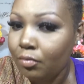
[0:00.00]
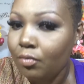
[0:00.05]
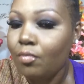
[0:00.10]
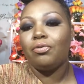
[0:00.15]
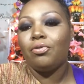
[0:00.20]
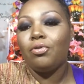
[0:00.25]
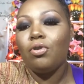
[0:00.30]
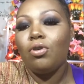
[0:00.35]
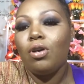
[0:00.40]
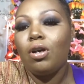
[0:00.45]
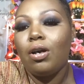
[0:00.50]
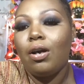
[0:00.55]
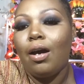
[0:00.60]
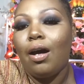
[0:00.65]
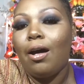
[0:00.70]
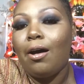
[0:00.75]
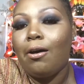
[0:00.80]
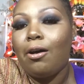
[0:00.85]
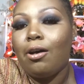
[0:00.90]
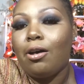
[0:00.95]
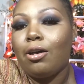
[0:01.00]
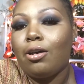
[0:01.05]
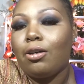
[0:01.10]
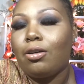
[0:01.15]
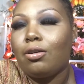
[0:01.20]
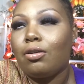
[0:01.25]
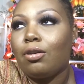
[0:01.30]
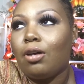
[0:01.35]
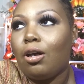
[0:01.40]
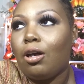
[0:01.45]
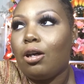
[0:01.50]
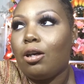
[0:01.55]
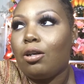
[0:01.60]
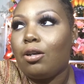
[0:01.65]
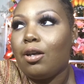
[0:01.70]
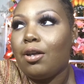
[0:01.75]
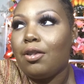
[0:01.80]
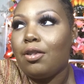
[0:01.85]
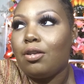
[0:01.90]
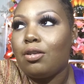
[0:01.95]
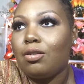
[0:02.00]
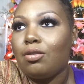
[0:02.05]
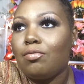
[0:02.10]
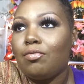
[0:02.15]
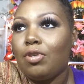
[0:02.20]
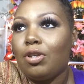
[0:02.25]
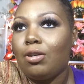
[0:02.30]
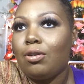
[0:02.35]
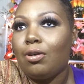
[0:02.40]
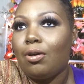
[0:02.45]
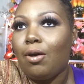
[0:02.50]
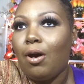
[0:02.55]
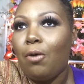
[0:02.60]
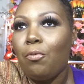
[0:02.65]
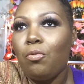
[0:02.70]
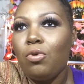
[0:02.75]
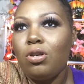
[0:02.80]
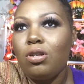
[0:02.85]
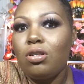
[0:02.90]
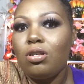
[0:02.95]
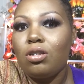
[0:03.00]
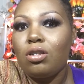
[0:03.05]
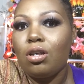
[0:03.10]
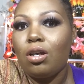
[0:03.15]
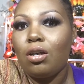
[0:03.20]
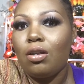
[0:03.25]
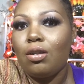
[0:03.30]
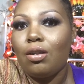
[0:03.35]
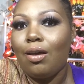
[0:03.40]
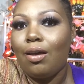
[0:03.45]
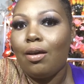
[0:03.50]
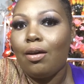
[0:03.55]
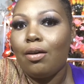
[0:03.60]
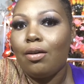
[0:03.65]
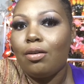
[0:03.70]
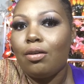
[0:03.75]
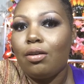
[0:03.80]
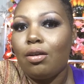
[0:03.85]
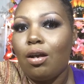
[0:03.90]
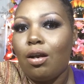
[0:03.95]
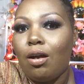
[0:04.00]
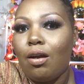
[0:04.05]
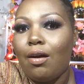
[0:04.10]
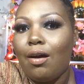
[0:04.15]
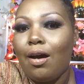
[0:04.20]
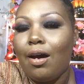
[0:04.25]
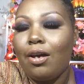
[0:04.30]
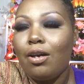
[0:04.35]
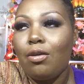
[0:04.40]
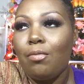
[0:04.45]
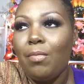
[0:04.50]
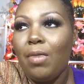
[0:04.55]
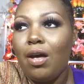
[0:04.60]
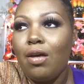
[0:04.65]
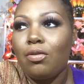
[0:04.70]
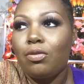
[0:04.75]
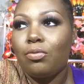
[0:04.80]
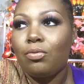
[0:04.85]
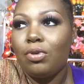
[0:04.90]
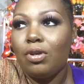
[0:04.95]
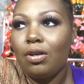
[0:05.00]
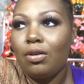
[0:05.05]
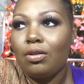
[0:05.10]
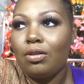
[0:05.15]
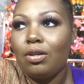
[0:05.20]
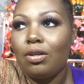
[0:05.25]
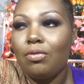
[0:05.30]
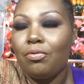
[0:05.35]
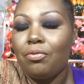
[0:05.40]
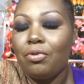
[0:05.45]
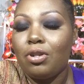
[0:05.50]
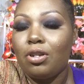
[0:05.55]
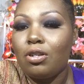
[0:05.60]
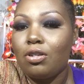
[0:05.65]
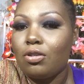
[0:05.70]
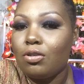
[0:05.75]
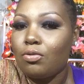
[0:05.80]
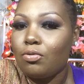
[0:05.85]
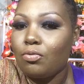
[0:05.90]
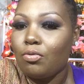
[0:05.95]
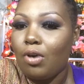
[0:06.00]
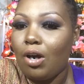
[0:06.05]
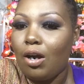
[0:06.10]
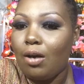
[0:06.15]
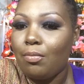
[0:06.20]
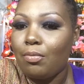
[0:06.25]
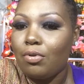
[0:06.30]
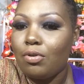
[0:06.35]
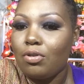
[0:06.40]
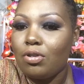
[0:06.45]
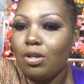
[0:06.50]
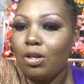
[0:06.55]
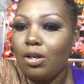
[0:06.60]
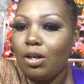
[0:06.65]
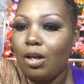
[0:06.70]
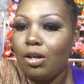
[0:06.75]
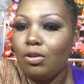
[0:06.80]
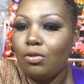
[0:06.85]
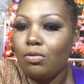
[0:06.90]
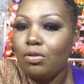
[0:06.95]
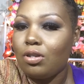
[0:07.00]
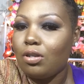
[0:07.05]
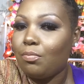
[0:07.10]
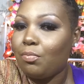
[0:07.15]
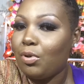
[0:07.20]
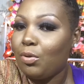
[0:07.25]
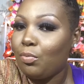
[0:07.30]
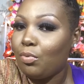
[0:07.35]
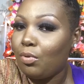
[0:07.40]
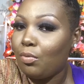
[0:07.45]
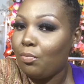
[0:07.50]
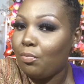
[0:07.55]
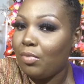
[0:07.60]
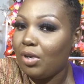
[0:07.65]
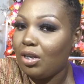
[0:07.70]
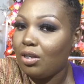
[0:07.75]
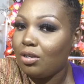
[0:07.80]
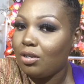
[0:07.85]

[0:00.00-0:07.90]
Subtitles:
Before I end this video, I want to say that I am at 350 subscribers, and I know some people may